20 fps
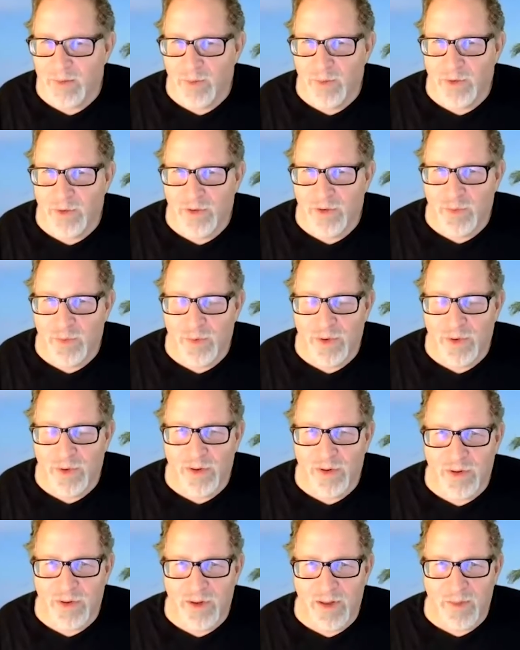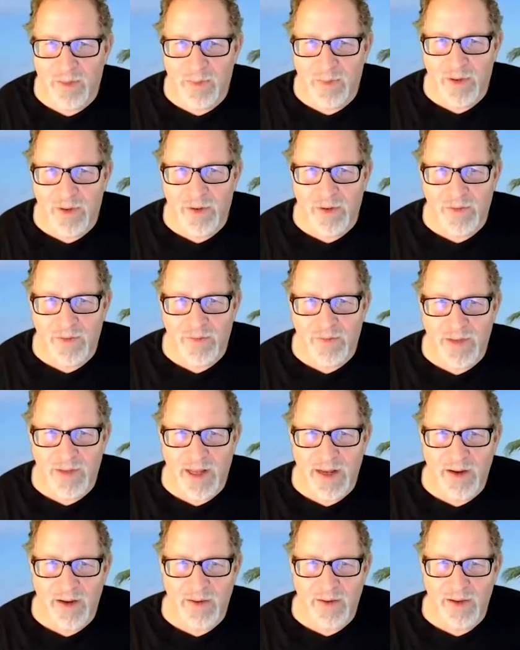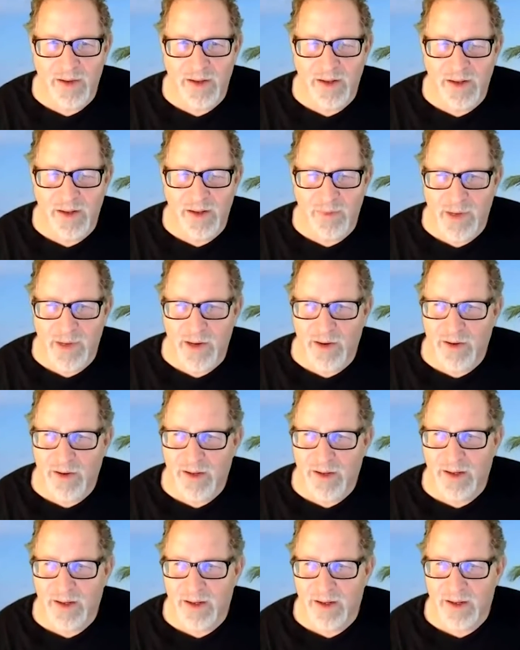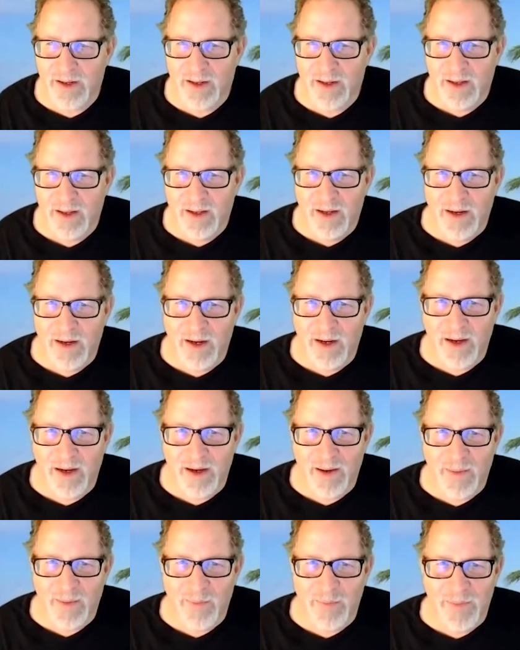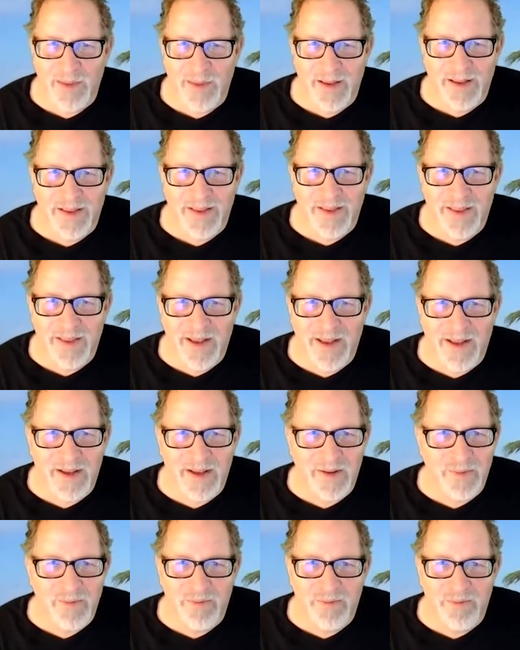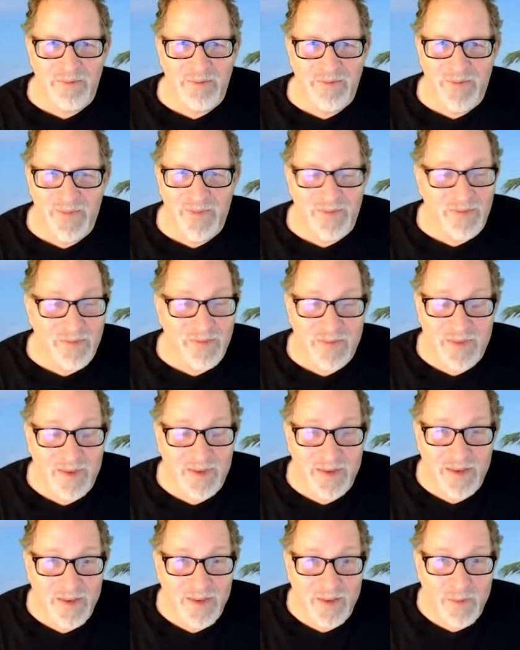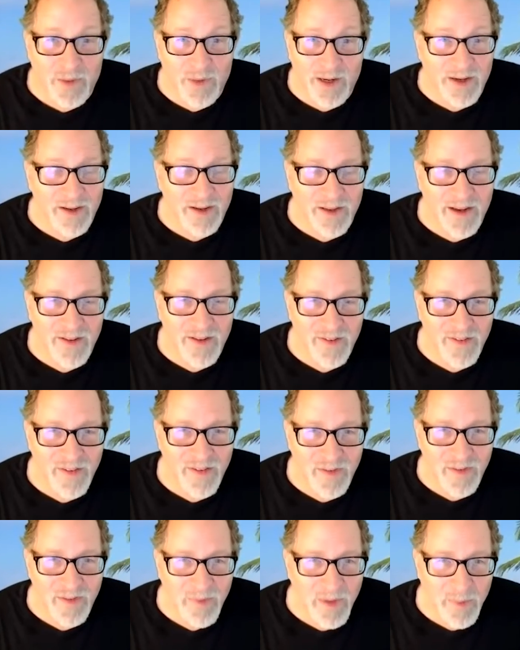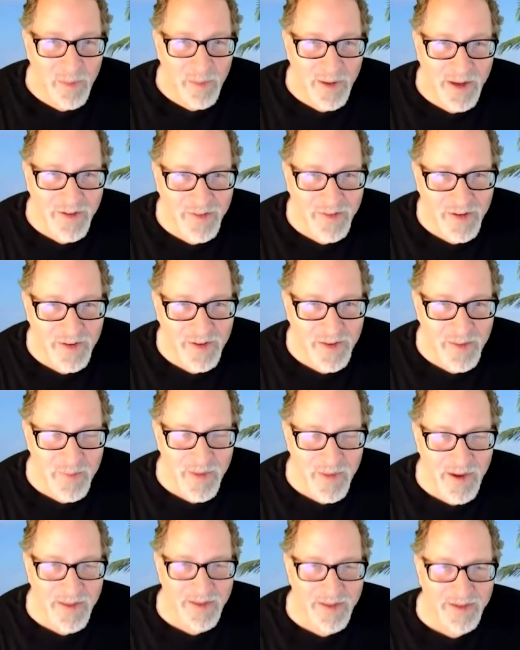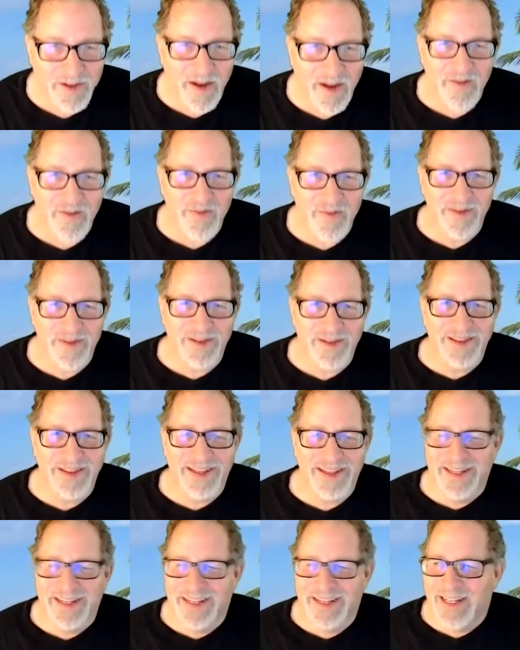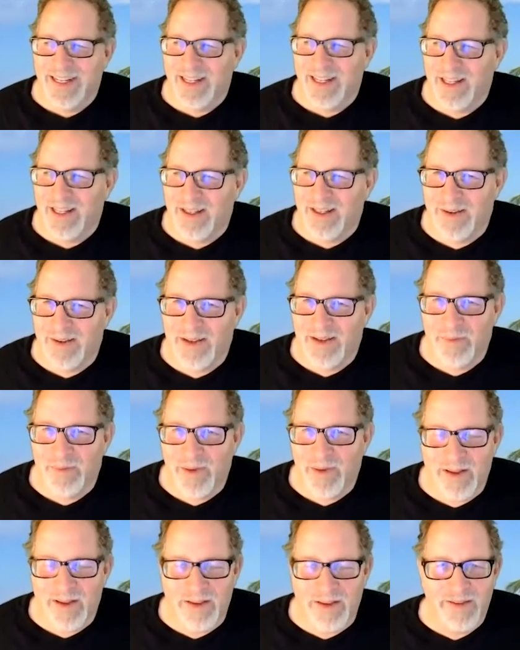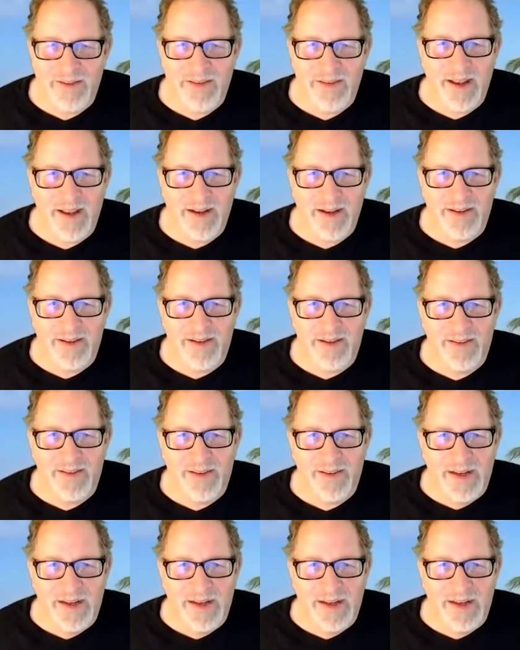which we're in the middle of now in America, um, they the regulations that are being placed on them by the government and, and by the state is